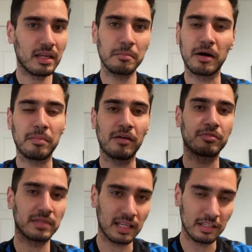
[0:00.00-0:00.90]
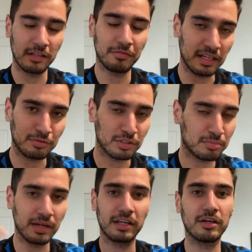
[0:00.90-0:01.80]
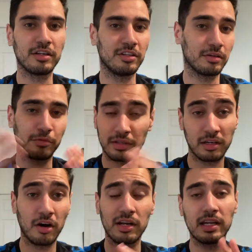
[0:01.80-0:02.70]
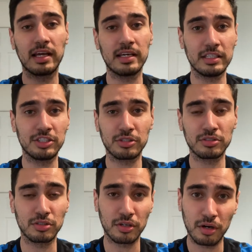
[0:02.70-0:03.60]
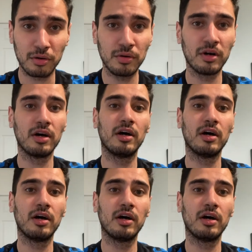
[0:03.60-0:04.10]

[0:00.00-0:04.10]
But apart from that, the defense was pretty good. You know, we hardly let any shots on goal.